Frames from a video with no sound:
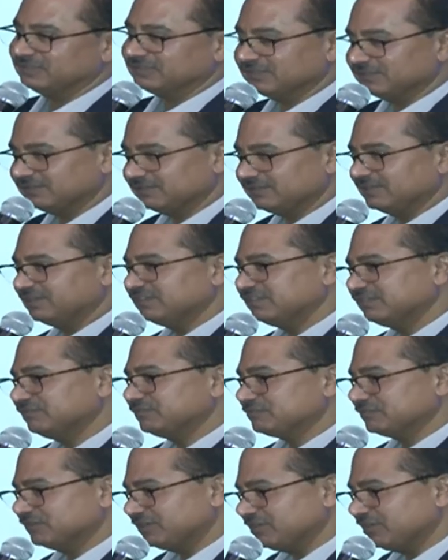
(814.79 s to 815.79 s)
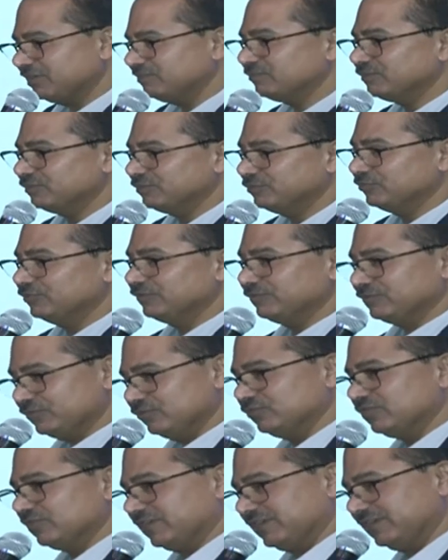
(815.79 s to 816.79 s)
These are things which will come to you if you
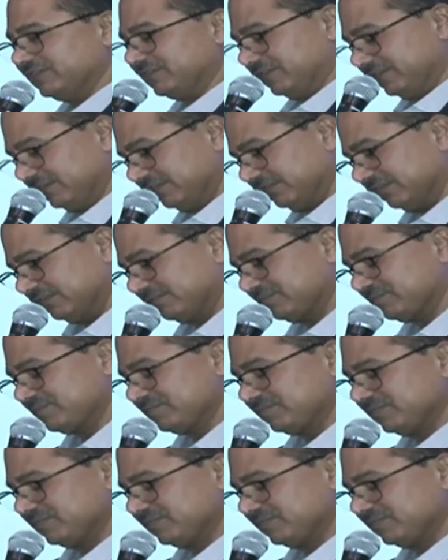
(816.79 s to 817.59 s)
do the right things.